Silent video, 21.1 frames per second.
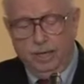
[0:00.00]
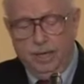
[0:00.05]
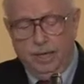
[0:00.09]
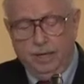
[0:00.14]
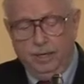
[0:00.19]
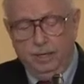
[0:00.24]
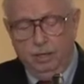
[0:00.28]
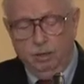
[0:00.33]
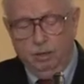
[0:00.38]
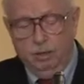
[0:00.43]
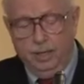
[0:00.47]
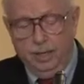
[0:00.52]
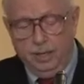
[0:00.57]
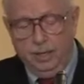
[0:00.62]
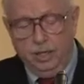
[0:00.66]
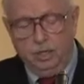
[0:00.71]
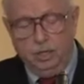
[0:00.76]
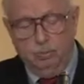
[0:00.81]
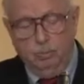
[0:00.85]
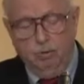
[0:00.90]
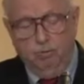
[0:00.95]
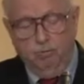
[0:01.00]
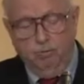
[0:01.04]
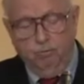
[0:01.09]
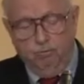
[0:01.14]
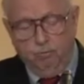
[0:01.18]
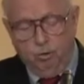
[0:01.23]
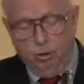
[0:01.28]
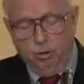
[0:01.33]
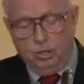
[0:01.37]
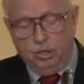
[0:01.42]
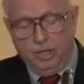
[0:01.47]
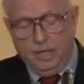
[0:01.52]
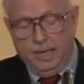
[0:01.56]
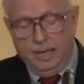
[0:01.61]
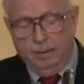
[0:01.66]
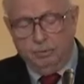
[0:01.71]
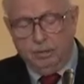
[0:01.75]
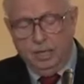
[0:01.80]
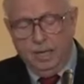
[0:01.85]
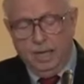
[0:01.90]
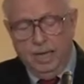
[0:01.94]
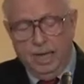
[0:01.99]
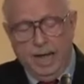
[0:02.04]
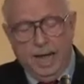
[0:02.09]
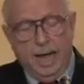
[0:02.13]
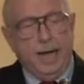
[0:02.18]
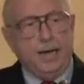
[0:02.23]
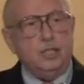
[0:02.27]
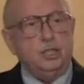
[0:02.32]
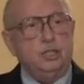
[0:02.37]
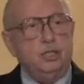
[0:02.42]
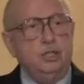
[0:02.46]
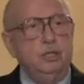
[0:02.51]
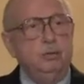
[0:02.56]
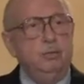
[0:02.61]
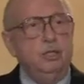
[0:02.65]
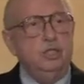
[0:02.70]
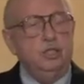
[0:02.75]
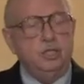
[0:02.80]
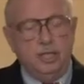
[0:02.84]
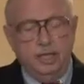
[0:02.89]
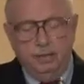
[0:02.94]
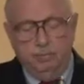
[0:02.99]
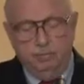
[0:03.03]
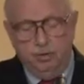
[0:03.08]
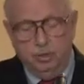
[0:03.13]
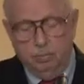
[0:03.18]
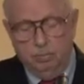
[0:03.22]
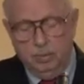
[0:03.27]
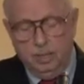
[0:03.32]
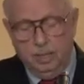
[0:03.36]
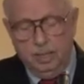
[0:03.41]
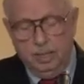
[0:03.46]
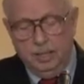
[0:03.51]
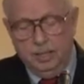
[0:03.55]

County who are eligible for food stamps actually receive them,